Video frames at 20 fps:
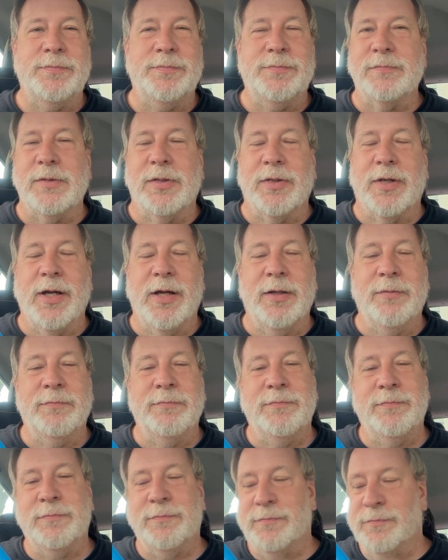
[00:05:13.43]
okay?
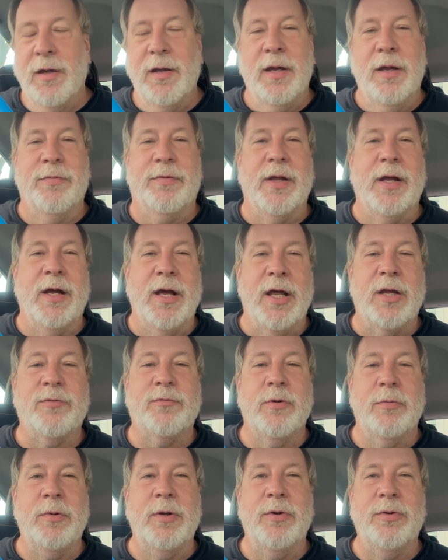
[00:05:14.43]
If they ask
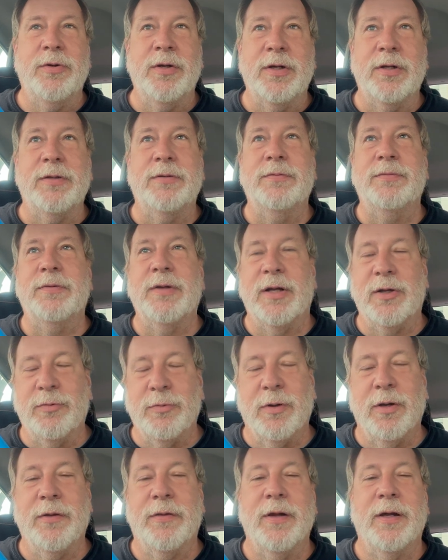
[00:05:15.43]
for music, that's
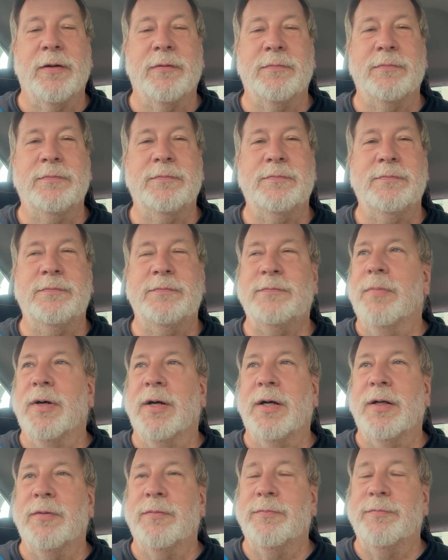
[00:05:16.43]
one thing,
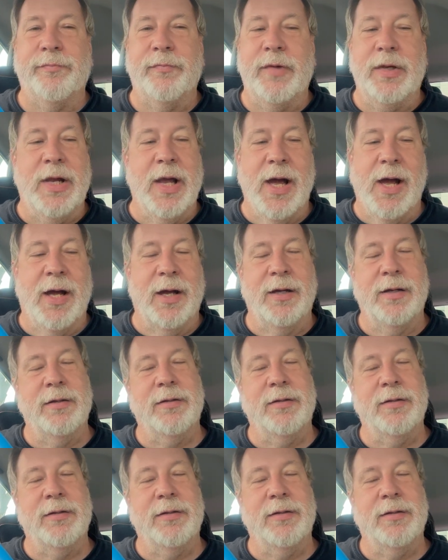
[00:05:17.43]
but yeah,